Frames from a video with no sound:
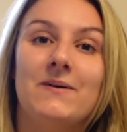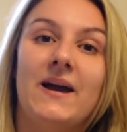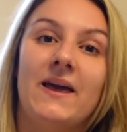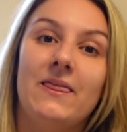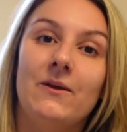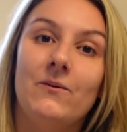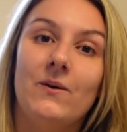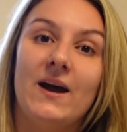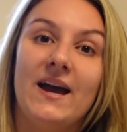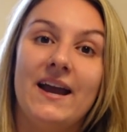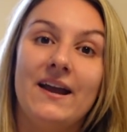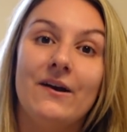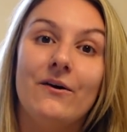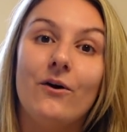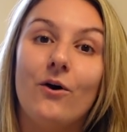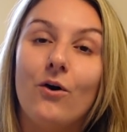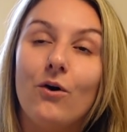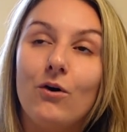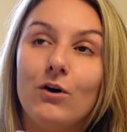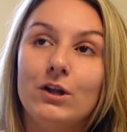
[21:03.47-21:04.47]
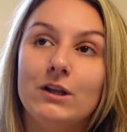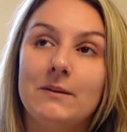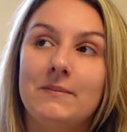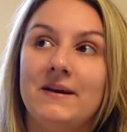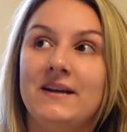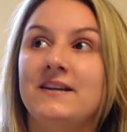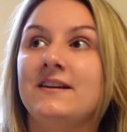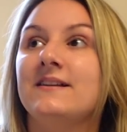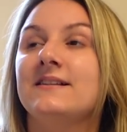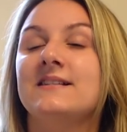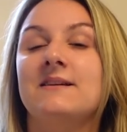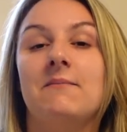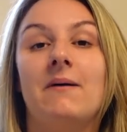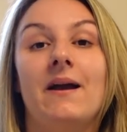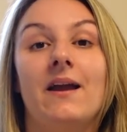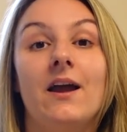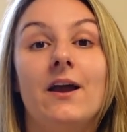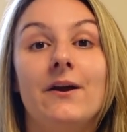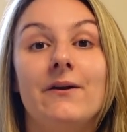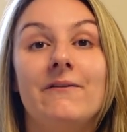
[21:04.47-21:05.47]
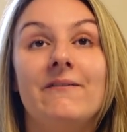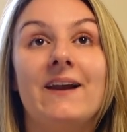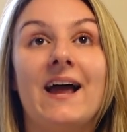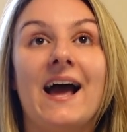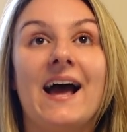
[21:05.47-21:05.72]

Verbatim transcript: by the way, all opinions are my own,